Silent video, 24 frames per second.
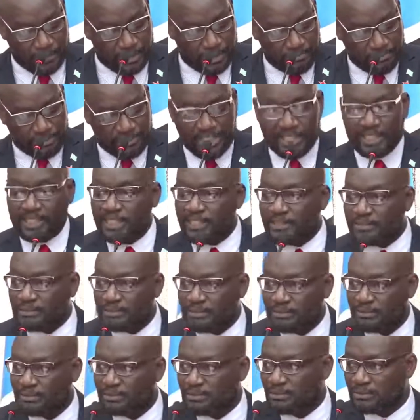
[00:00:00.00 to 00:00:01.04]

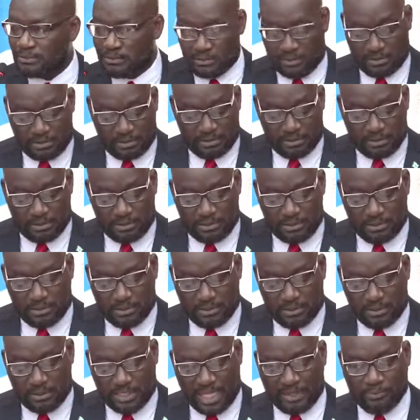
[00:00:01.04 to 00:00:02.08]
pleading
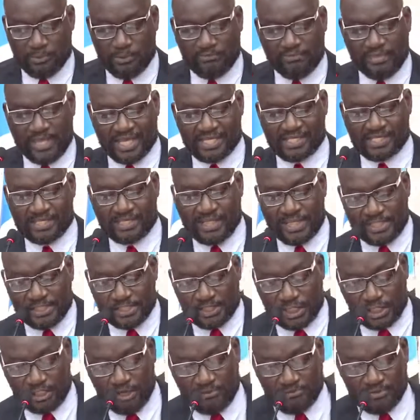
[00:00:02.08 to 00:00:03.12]
that with the
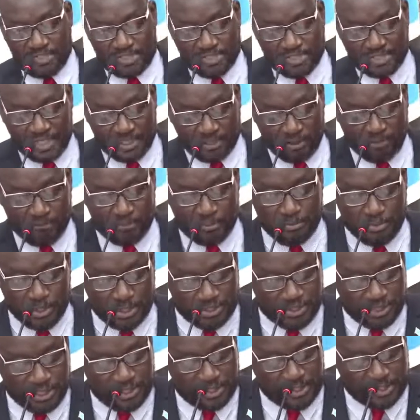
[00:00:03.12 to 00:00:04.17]
extension of the state of
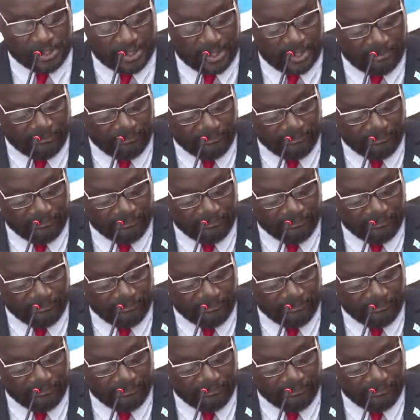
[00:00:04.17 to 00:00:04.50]
emergency